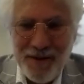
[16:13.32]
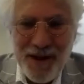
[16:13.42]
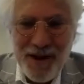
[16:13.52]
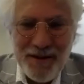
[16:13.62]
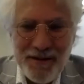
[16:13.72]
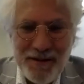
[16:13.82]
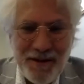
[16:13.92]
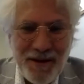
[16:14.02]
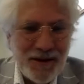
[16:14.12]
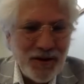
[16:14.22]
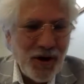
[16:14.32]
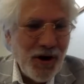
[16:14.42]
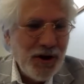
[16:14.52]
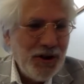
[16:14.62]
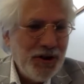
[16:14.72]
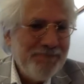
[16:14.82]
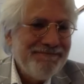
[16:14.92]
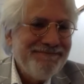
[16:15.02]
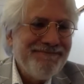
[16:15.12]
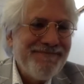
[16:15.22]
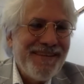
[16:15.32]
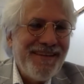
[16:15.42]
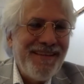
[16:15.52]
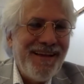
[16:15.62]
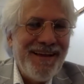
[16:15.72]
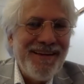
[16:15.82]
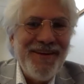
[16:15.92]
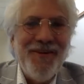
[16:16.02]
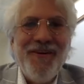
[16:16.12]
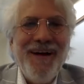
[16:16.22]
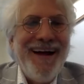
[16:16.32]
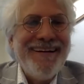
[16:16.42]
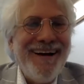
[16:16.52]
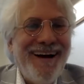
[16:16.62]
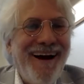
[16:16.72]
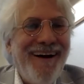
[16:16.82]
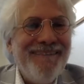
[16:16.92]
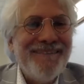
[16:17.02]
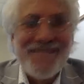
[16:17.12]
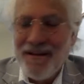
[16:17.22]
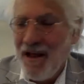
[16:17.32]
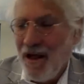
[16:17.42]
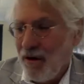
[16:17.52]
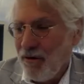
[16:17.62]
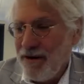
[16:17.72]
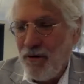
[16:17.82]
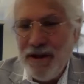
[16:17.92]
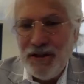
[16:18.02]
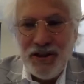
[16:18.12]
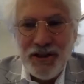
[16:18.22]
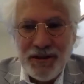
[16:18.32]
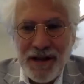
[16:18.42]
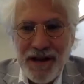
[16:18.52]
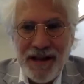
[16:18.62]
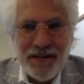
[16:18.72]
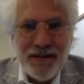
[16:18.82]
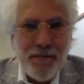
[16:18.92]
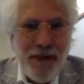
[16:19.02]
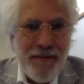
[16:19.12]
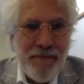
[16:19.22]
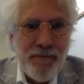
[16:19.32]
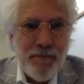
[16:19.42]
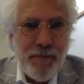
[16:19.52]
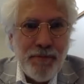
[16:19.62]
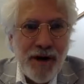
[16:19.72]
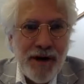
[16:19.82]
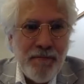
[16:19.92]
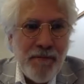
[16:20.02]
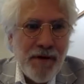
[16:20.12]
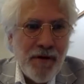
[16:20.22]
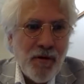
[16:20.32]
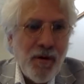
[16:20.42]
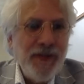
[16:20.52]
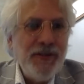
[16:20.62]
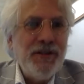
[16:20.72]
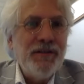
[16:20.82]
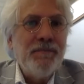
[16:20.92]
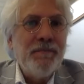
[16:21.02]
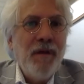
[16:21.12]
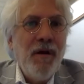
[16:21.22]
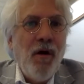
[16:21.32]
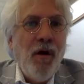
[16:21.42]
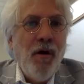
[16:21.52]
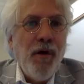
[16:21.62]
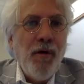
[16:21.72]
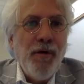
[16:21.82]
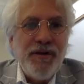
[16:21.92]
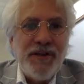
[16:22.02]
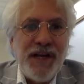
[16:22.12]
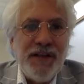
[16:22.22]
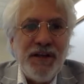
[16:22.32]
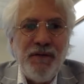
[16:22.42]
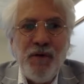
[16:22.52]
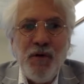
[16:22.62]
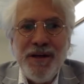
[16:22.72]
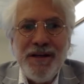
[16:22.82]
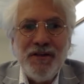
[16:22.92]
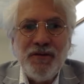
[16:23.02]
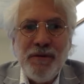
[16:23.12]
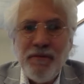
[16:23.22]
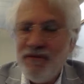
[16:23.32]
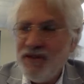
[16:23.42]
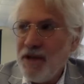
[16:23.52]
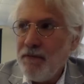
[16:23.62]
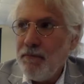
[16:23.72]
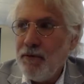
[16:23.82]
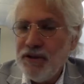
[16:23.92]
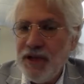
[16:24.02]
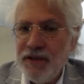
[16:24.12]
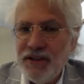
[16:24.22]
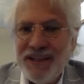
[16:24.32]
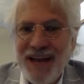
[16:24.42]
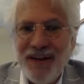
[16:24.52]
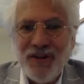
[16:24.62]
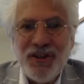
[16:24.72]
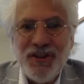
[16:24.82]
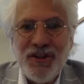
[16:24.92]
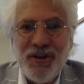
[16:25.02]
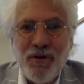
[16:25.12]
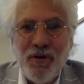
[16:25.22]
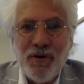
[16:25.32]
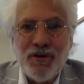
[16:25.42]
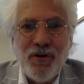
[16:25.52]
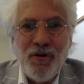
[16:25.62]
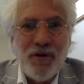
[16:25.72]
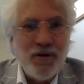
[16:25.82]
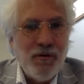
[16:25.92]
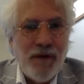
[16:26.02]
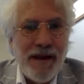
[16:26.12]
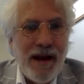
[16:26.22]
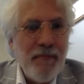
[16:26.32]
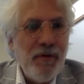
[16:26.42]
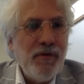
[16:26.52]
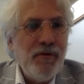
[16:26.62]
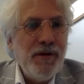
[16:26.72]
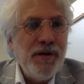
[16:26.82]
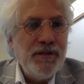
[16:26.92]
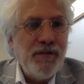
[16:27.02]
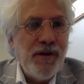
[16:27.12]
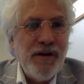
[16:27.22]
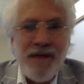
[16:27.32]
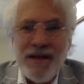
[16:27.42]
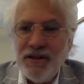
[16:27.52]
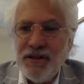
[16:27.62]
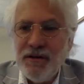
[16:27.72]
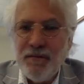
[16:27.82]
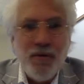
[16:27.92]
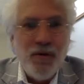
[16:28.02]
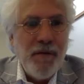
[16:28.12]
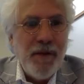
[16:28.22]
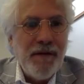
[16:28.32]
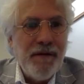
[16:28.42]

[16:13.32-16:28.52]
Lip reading: take that charge. Thank you. Great question, and that's the bread and butter question. Although the changing food industry presents challenges, there are also great opportunities for innovation and employment.